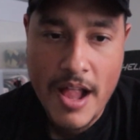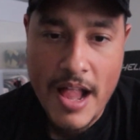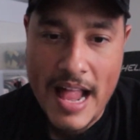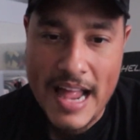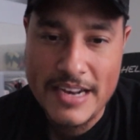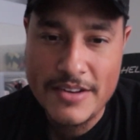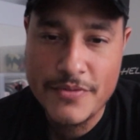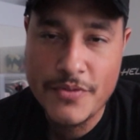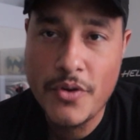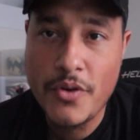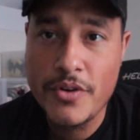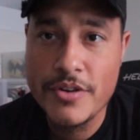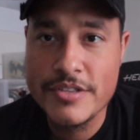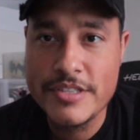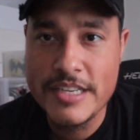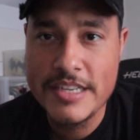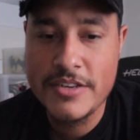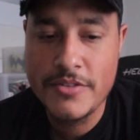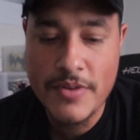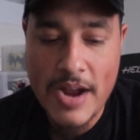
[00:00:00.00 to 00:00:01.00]
And of course,
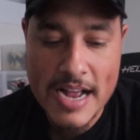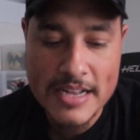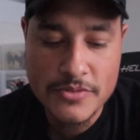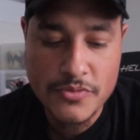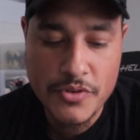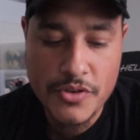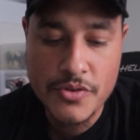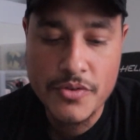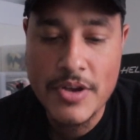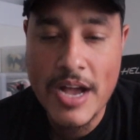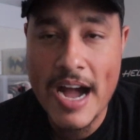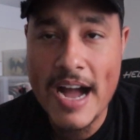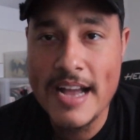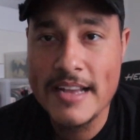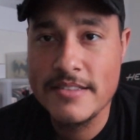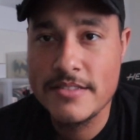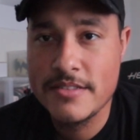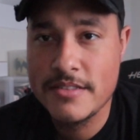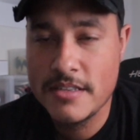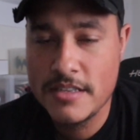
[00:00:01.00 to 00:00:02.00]
interact with you
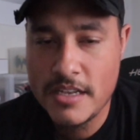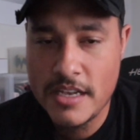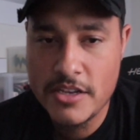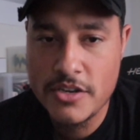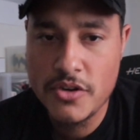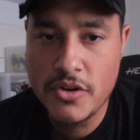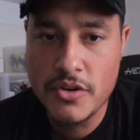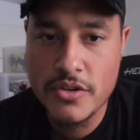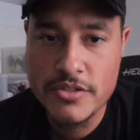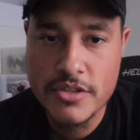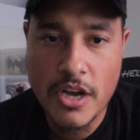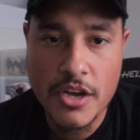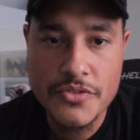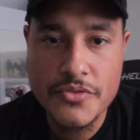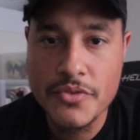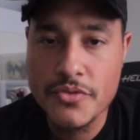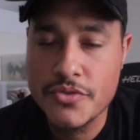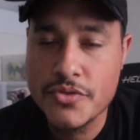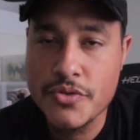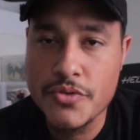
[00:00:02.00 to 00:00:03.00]
guys, you know, is
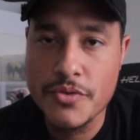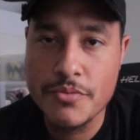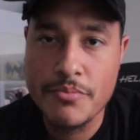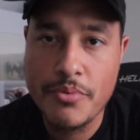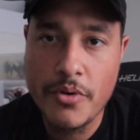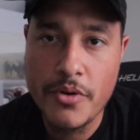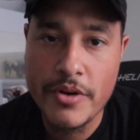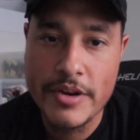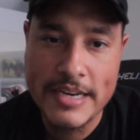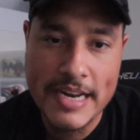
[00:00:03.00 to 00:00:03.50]
also too important.